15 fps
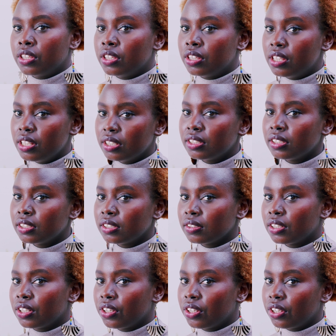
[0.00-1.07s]
this
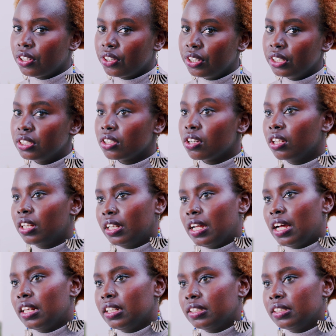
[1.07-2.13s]
critical
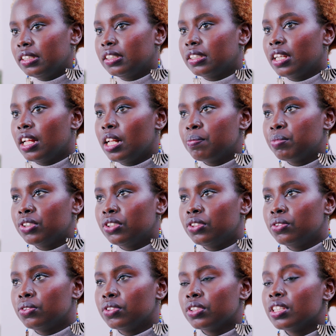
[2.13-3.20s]
analysis helps
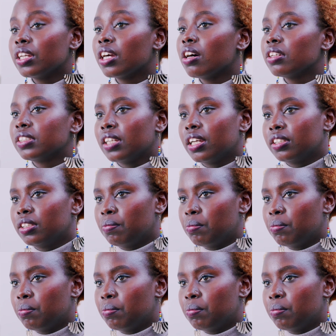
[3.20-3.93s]
you think outside the